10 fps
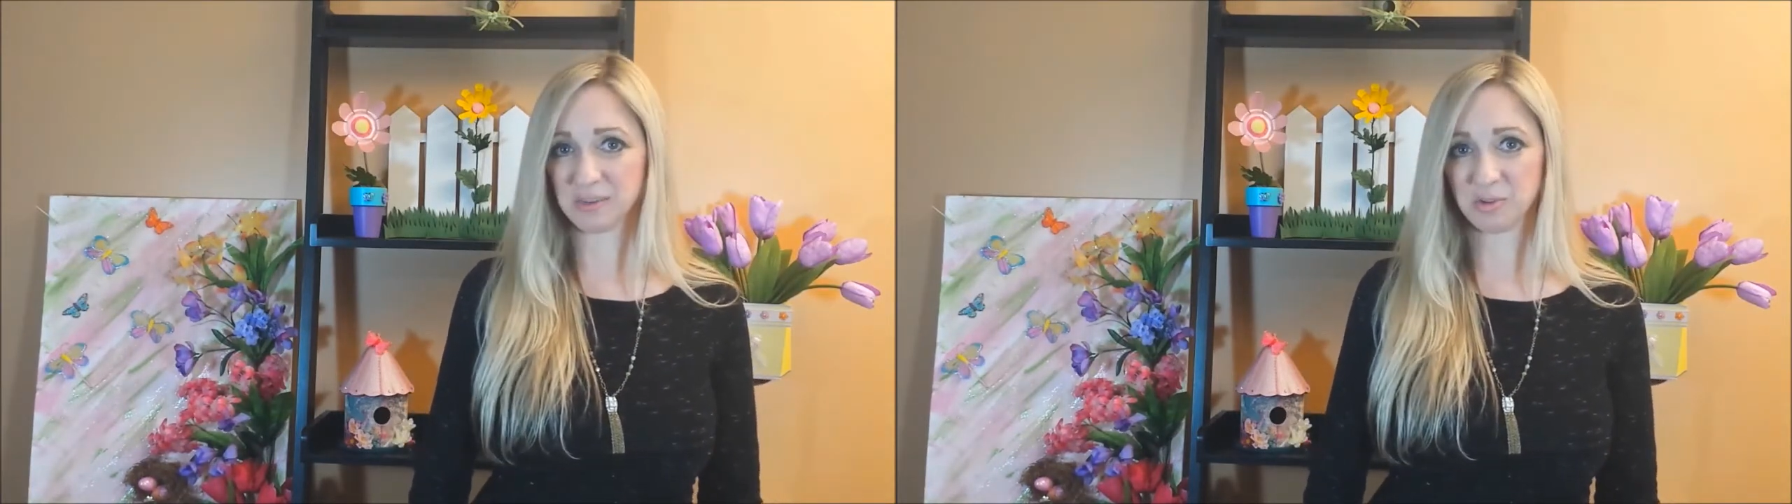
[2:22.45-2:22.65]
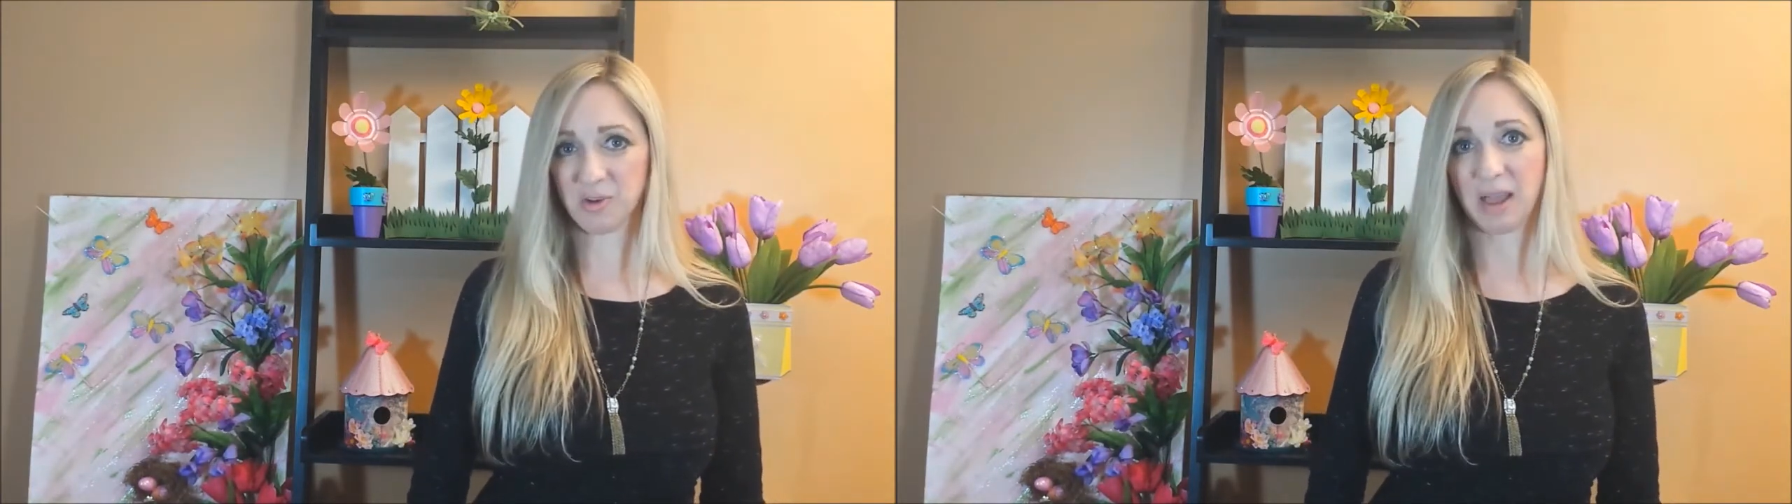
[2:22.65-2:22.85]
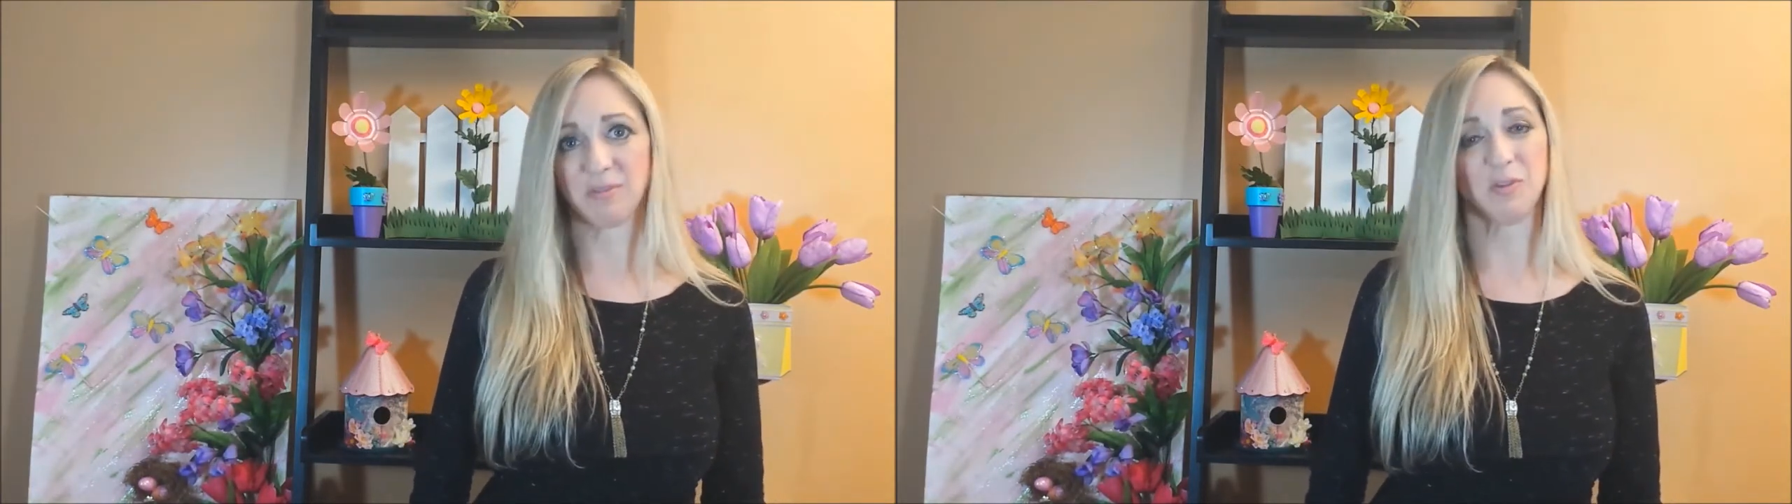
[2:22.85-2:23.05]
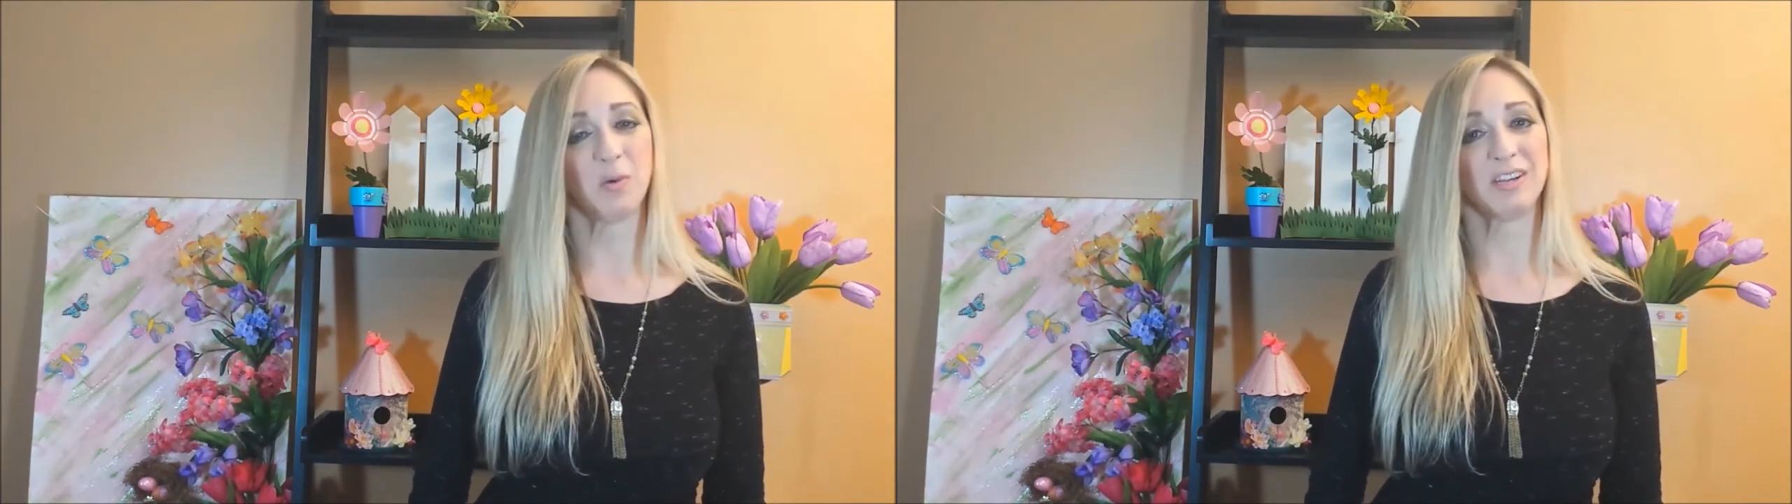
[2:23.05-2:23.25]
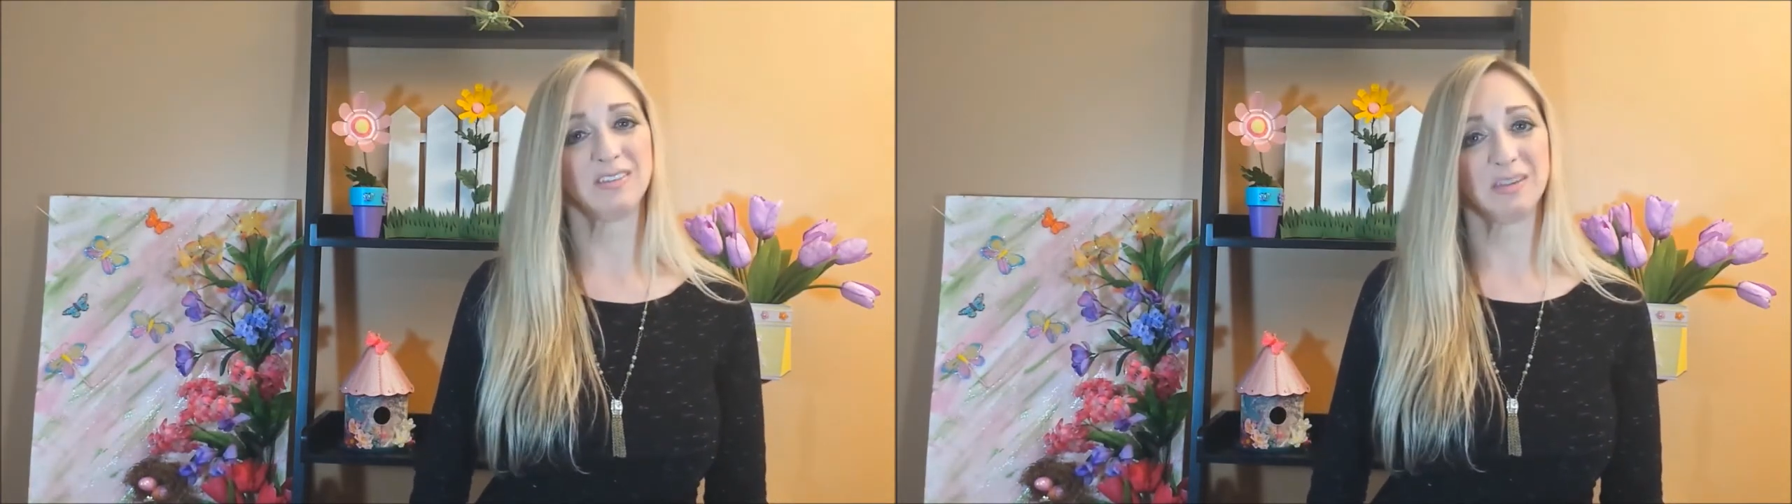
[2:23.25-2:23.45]
subscribe if you
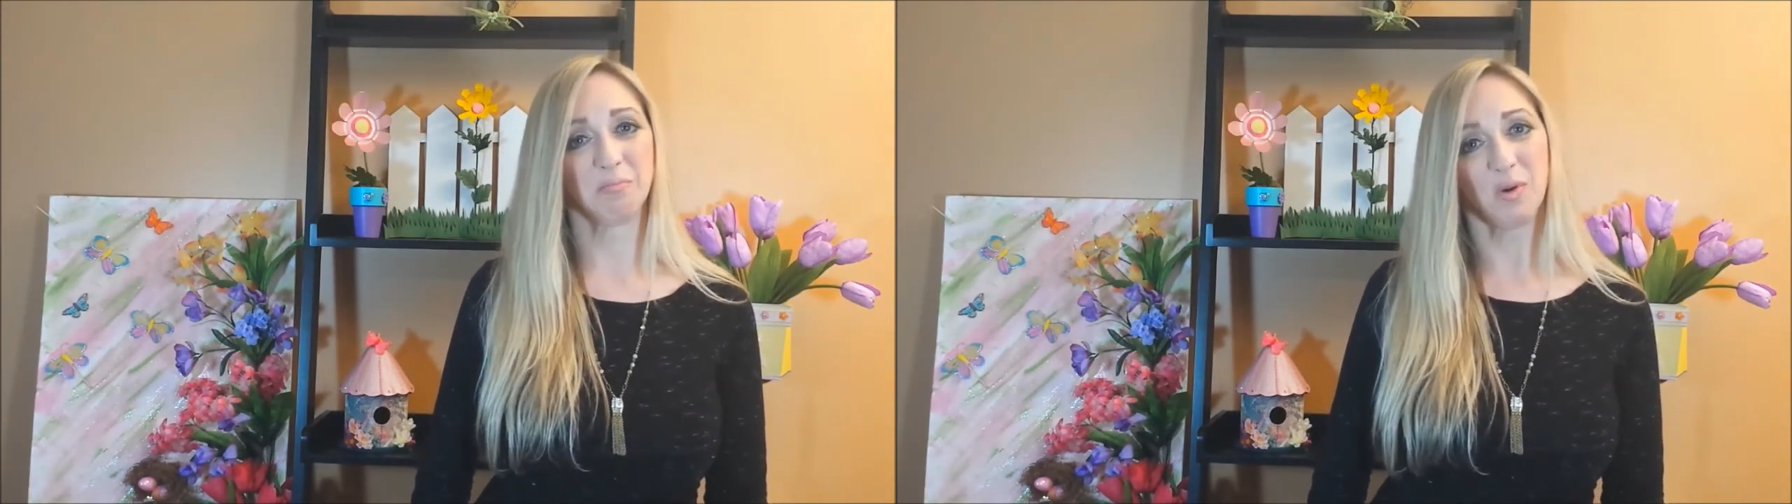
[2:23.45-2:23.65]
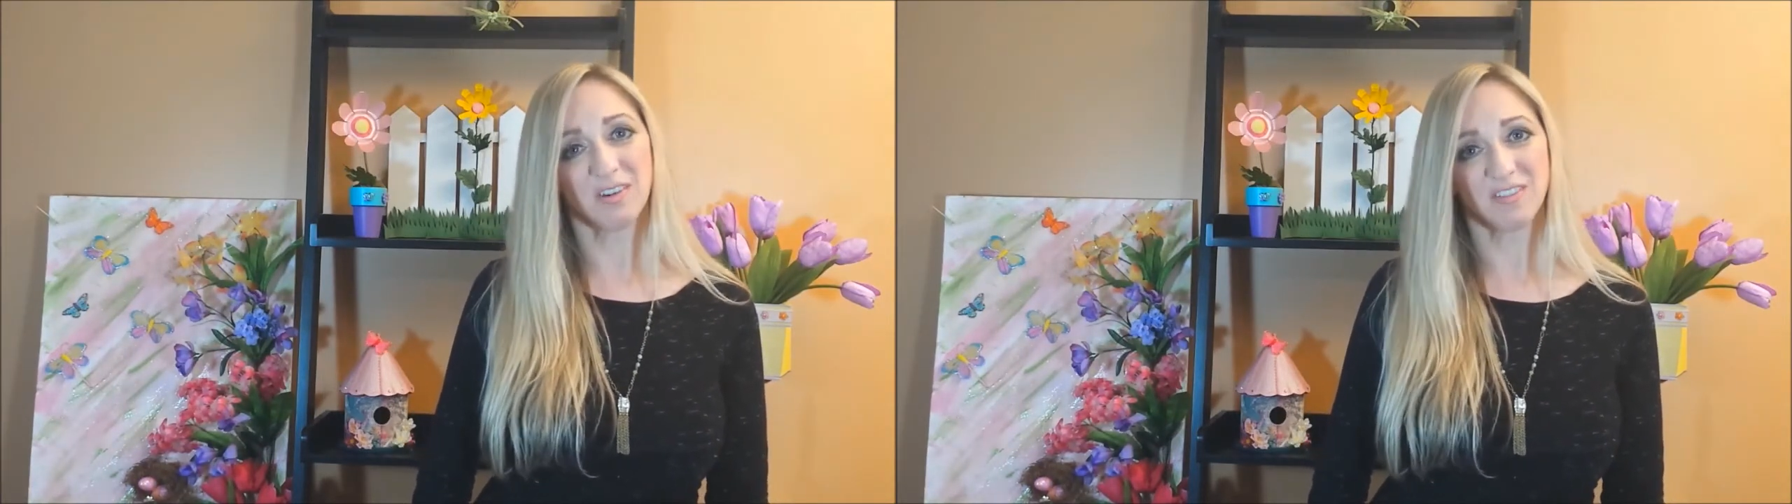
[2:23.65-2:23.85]
want to see more